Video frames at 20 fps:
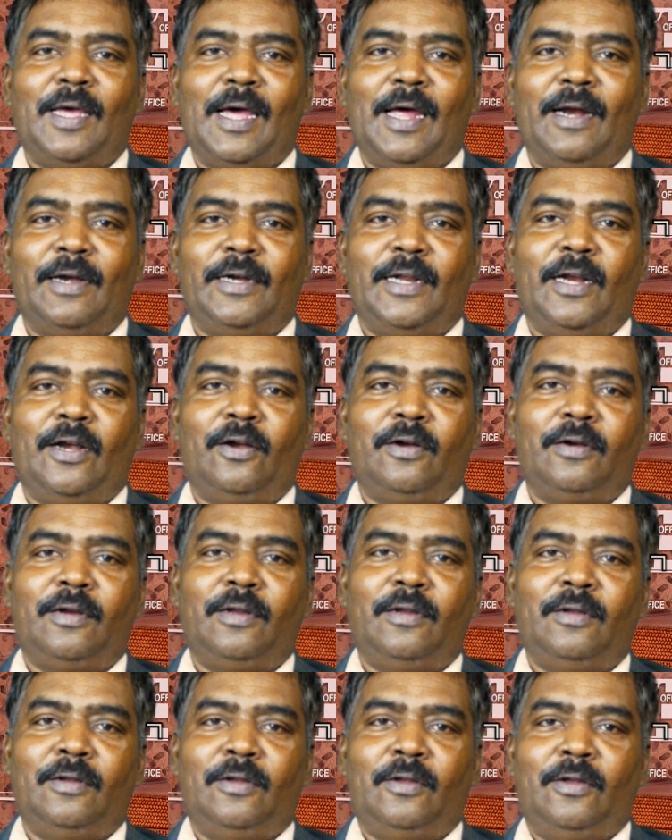I had done
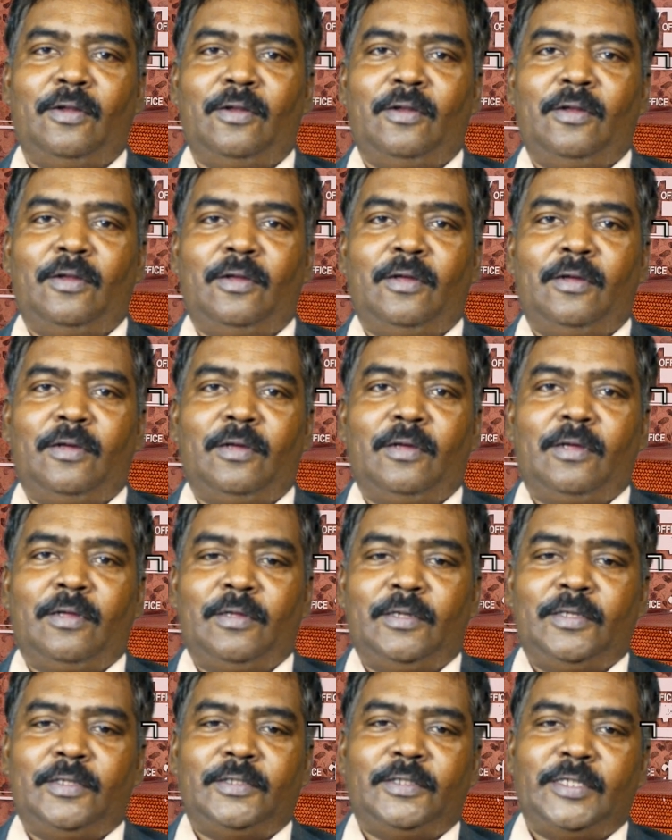
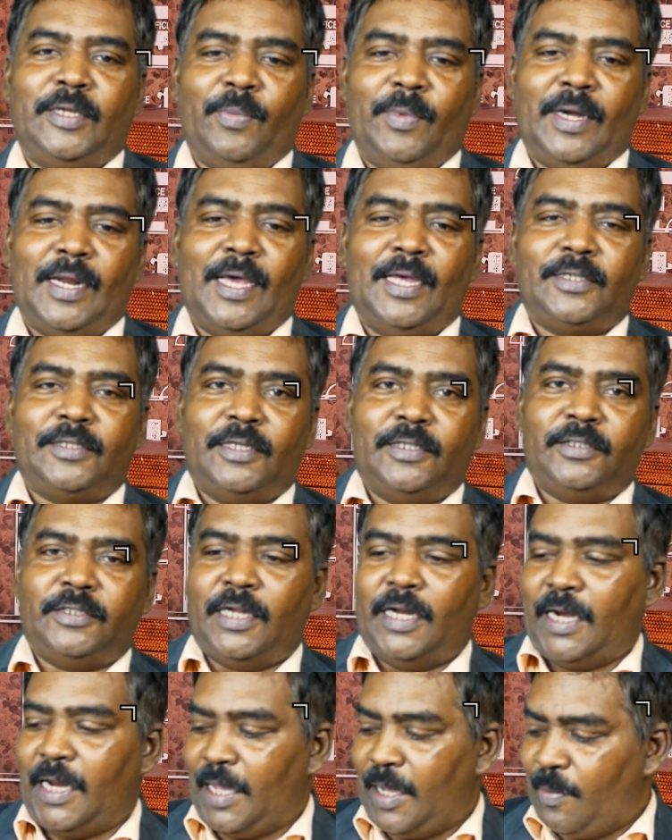seminars in
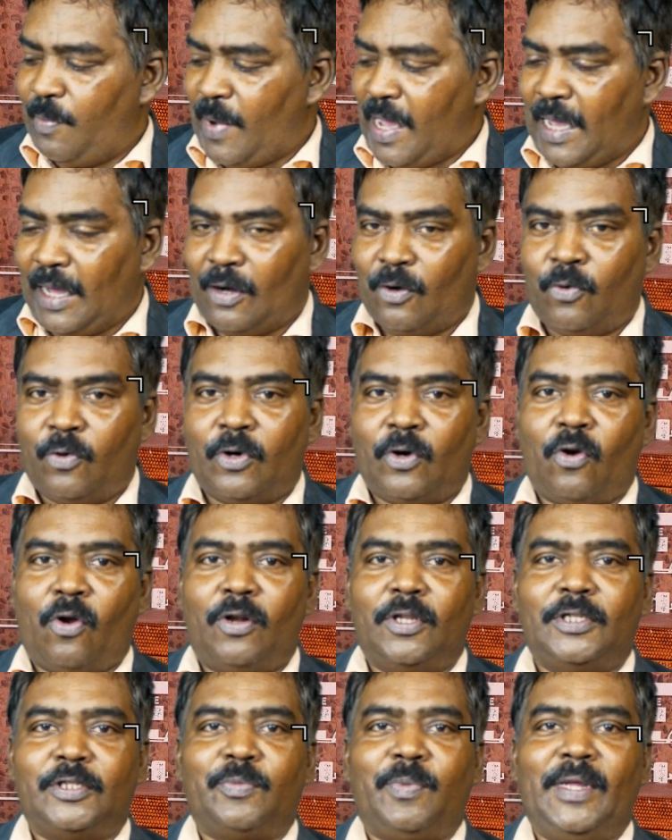Chennai, Bangalore and all
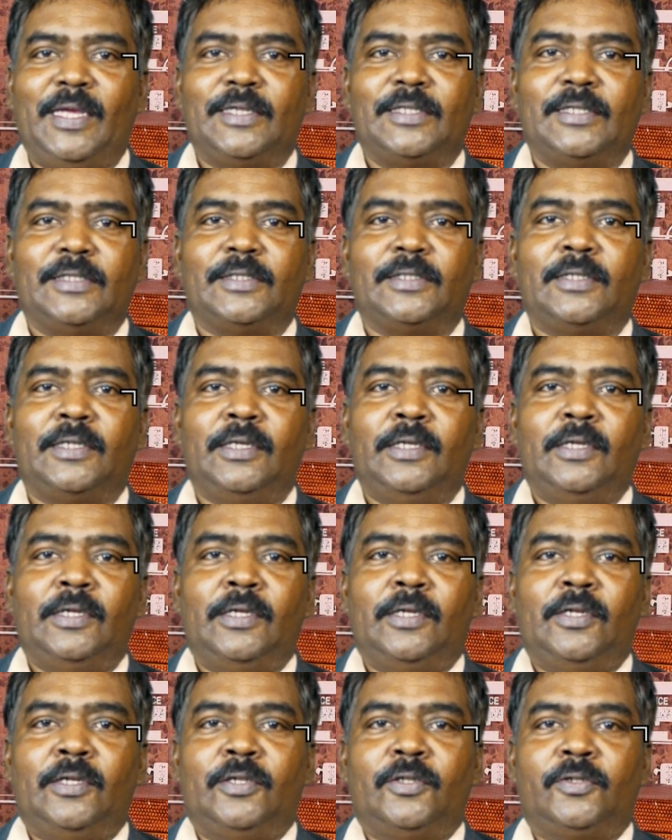these places.
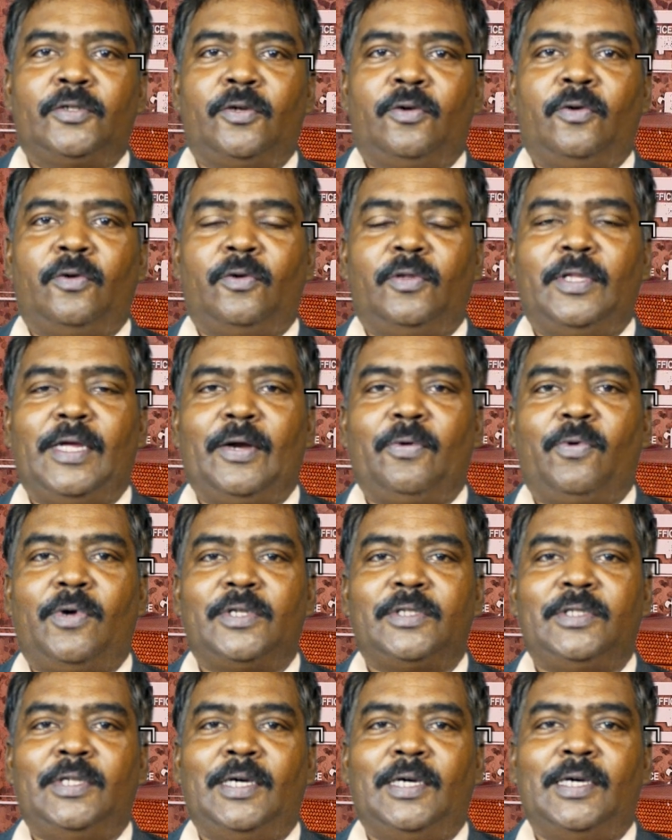So that was
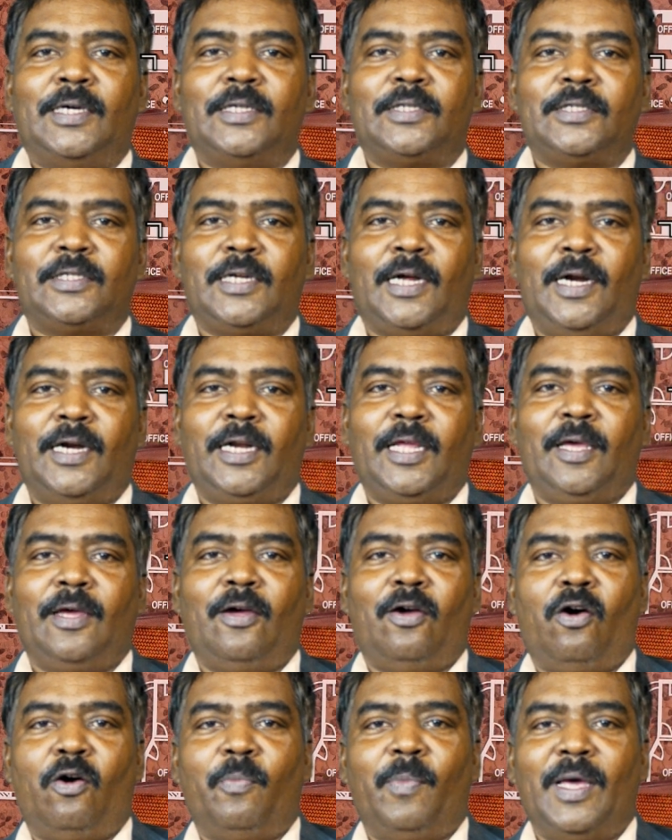the starting
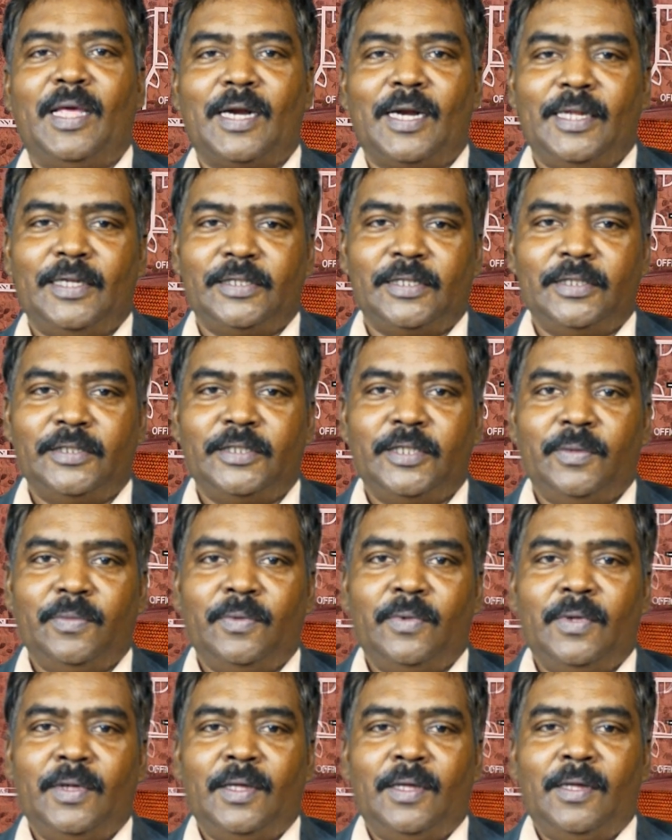of my relationship.
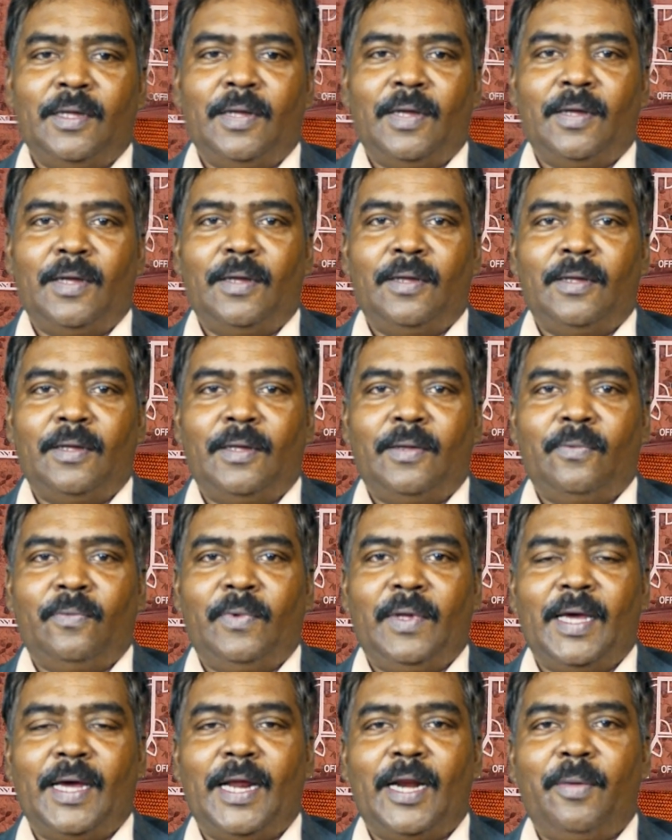
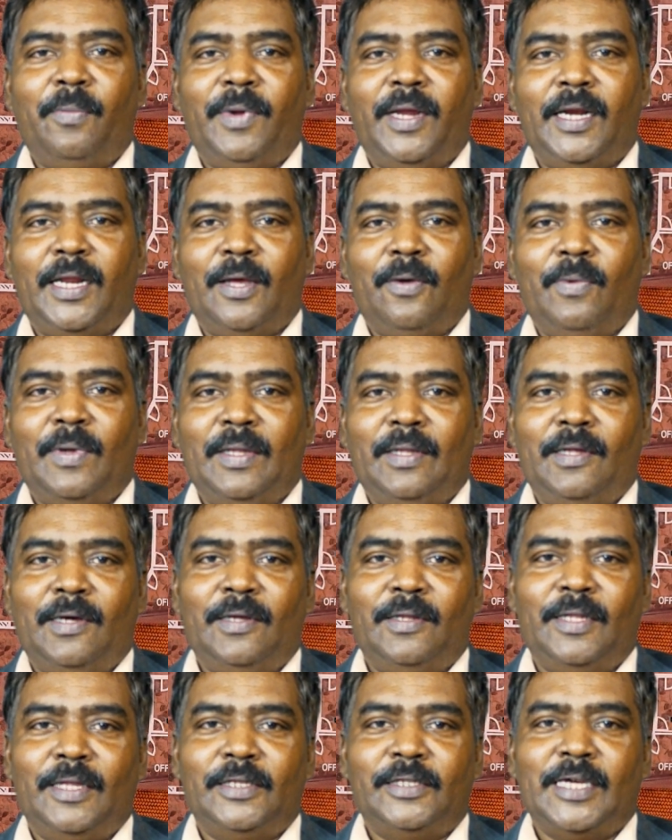We had a meeting with
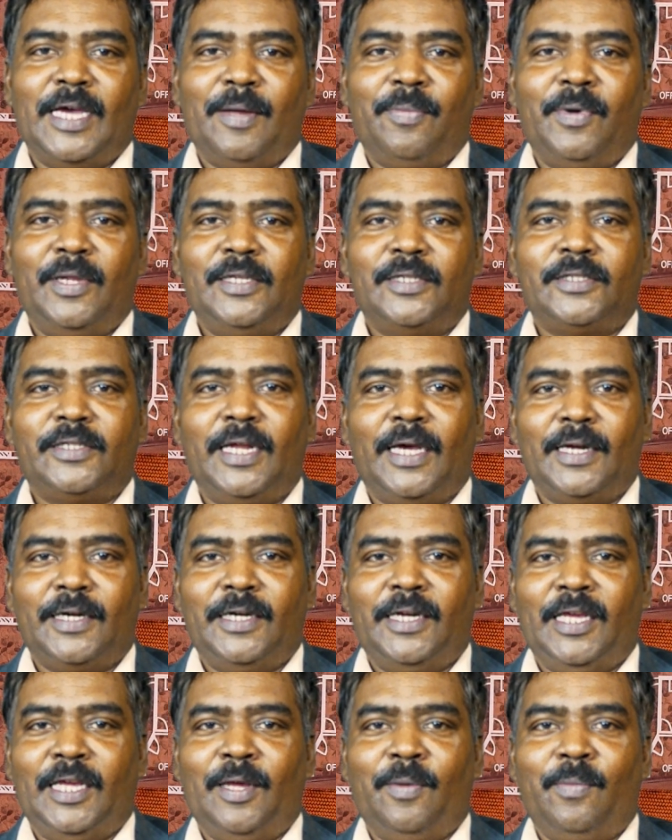the Japanese tech
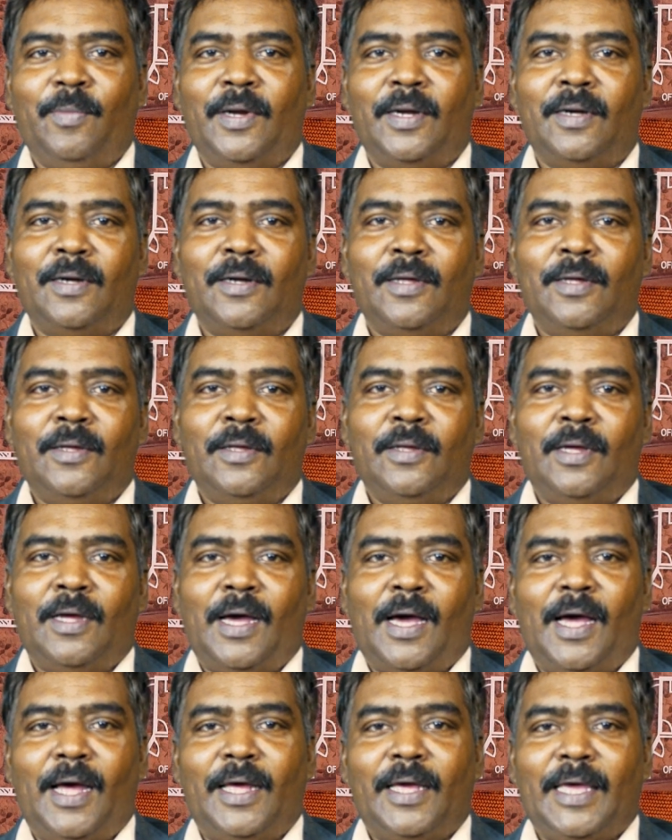team and
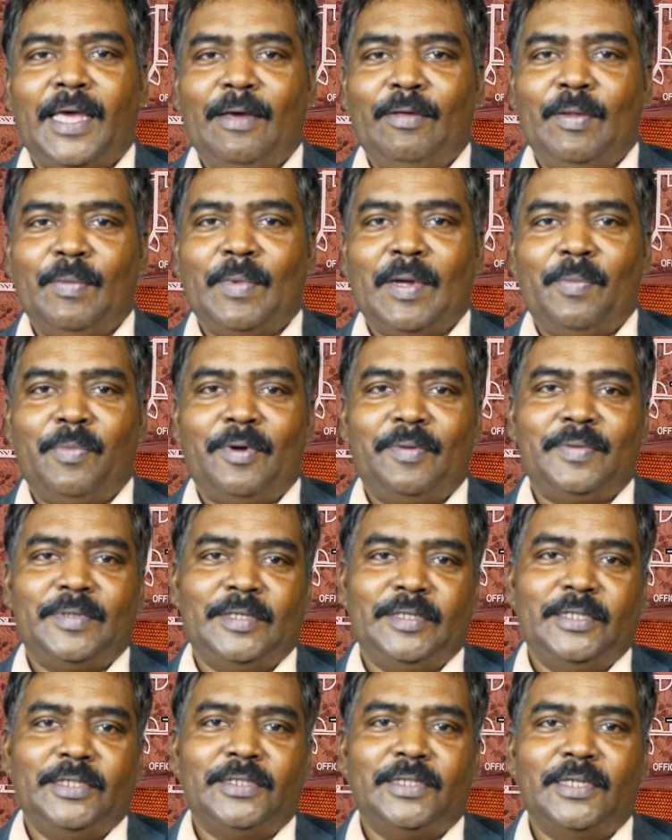I gave them a couple of
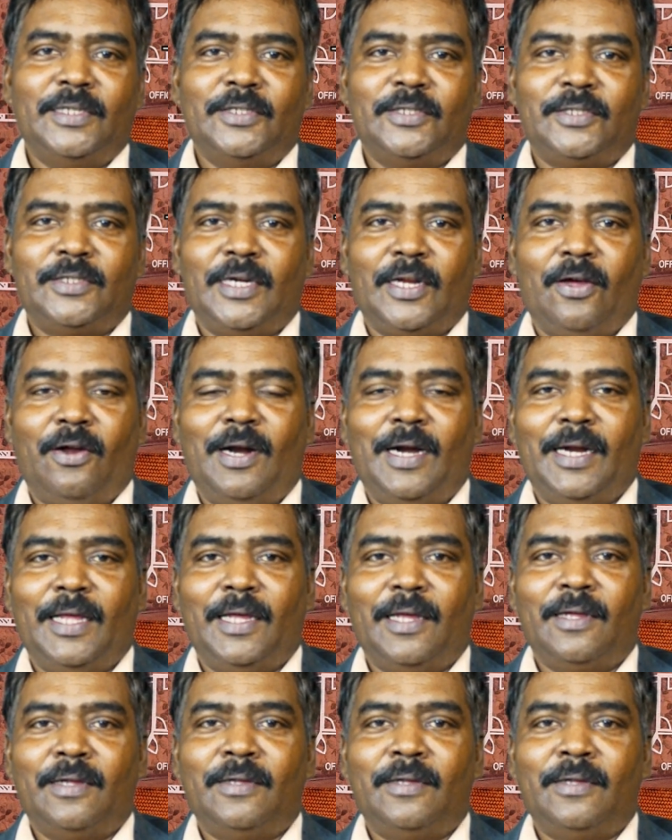suggestions regarding